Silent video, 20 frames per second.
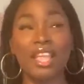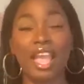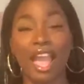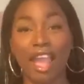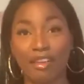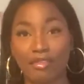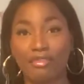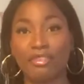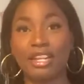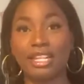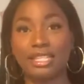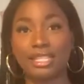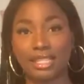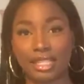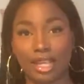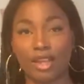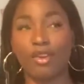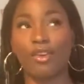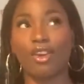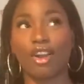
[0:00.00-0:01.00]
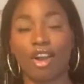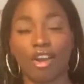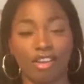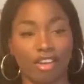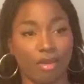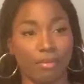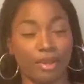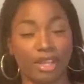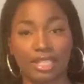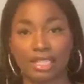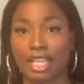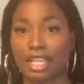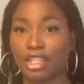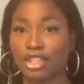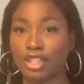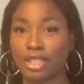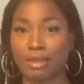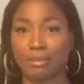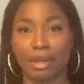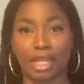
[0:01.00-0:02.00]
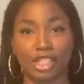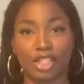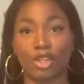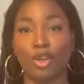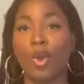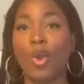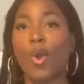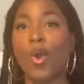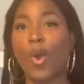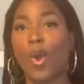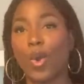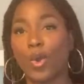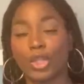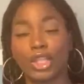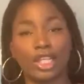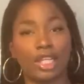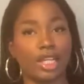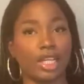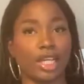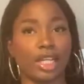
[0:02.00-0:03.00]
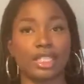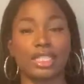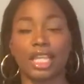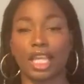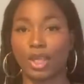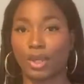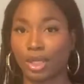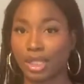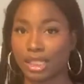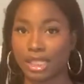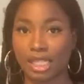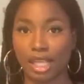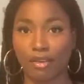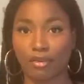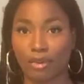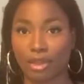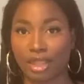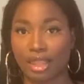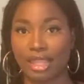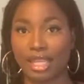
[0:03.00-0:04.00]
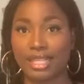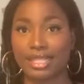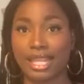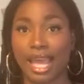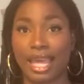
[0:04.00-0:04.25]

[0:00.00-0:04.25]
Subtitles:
every single color, because I can just imagine all the looks that you could serve with this,